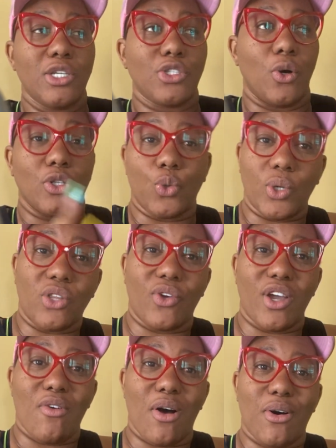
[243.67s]
So a 23
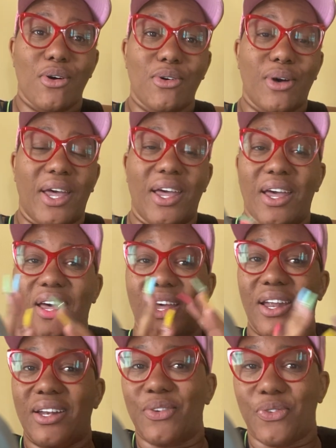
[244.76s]
year old
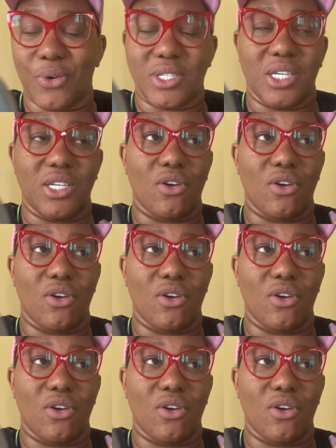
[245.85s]
and a 14